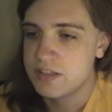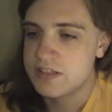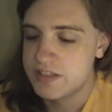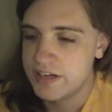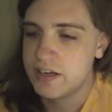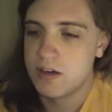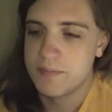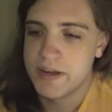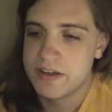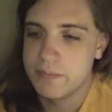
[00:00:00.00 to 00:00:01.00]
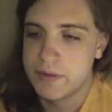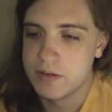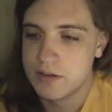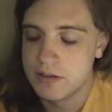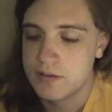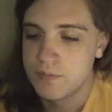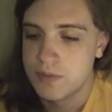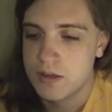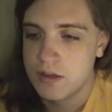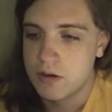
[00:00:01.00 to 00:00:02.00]
sitting on my computer
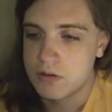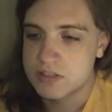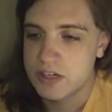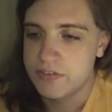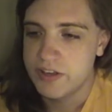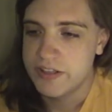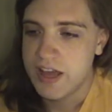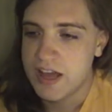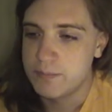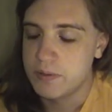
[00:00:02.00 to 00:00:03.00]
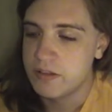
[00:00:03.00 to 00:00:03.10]
or stuff like that.